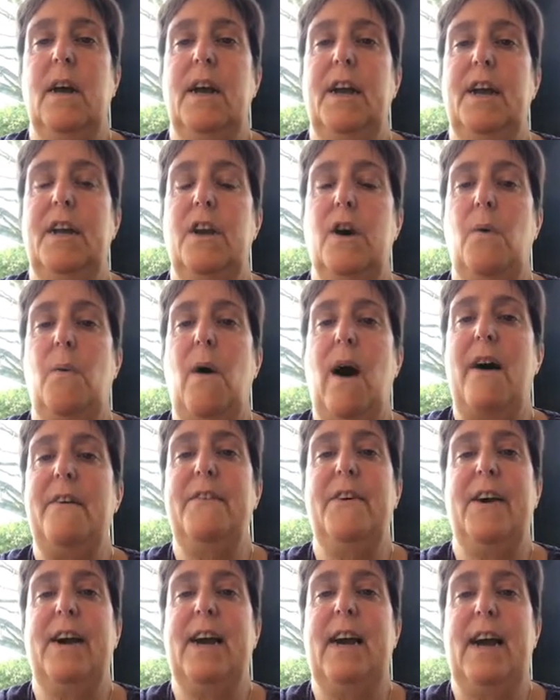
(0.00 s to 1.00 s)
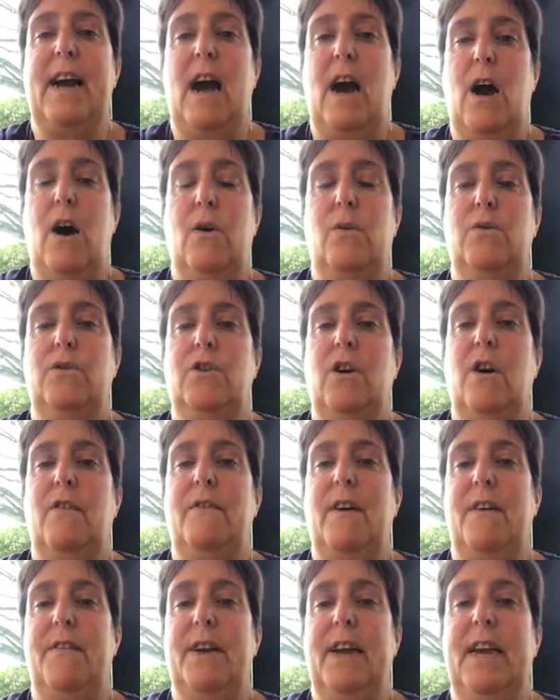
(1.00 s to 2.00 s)
you know, whatever I can get hold of,
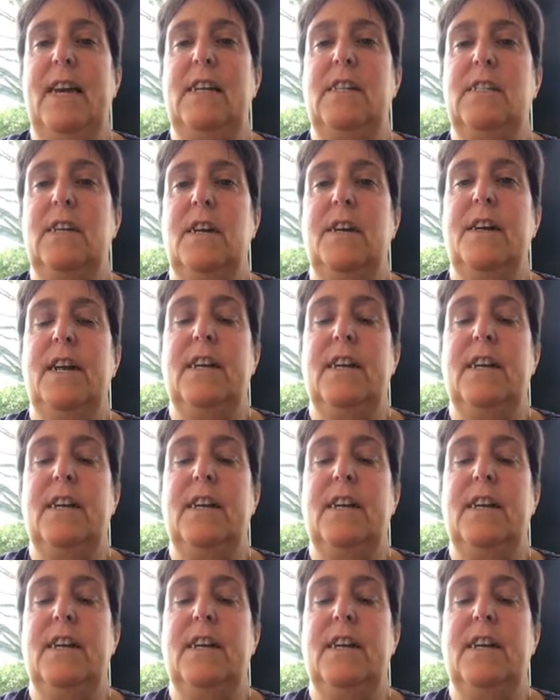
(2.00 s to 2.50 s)
I've eaten,